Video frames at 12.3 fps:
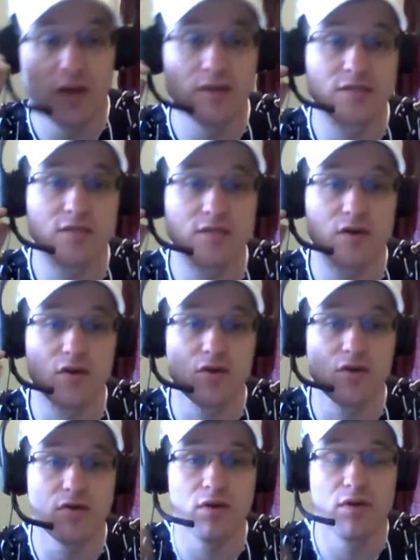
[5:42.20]

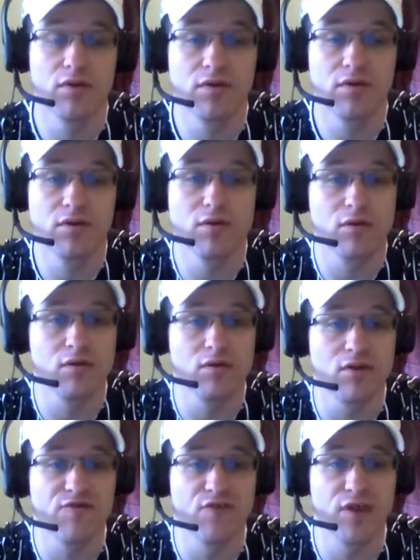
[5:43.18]
so
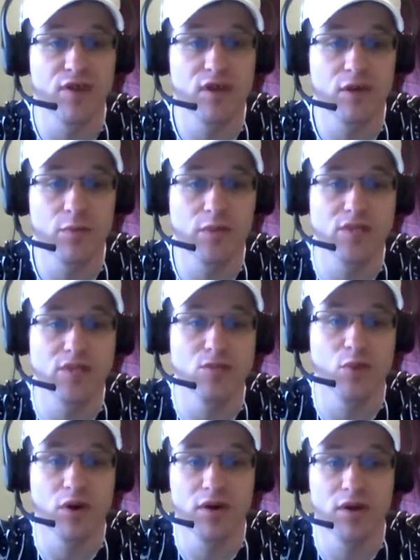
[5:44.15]
look for him as your
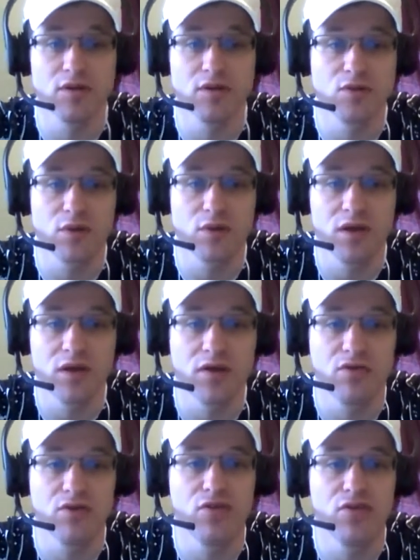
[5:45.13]
bargain at
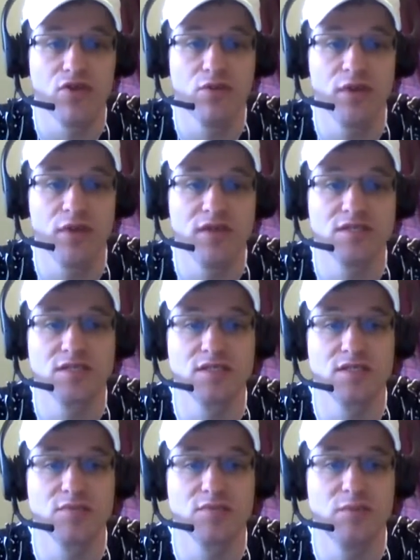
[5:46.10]
2,800. Third
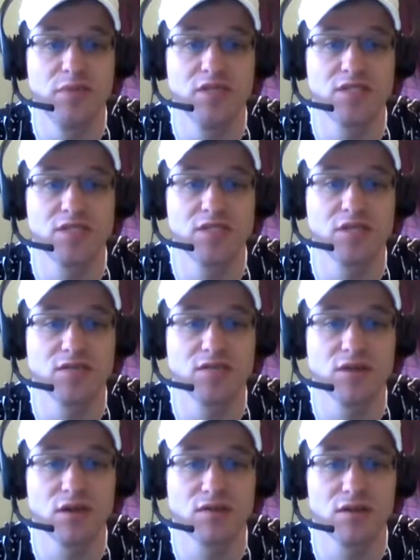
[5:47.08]
base, the beast,
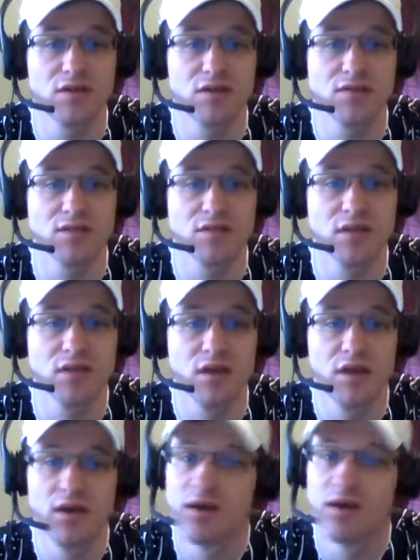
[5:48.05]
Josh Donaldson,
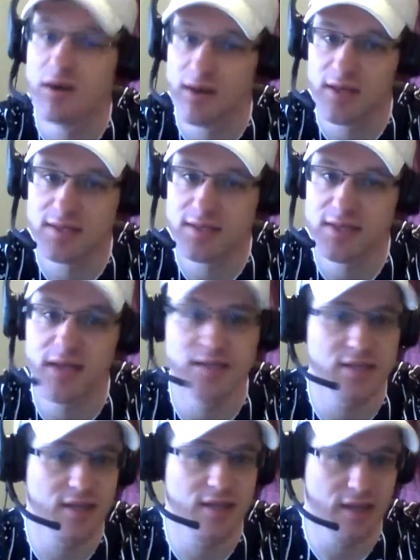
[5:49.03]
against
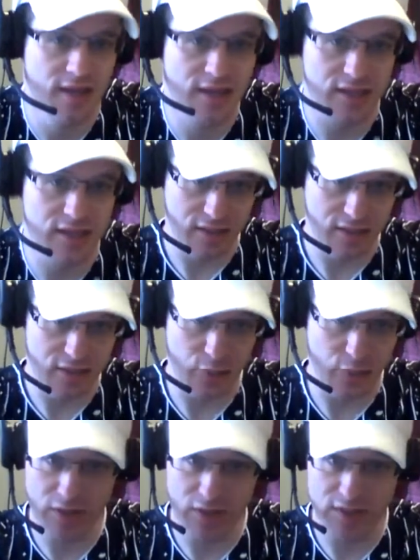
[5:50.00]
that
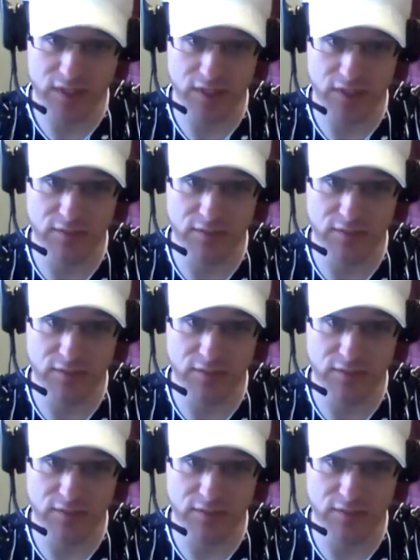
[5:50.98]
inexperienced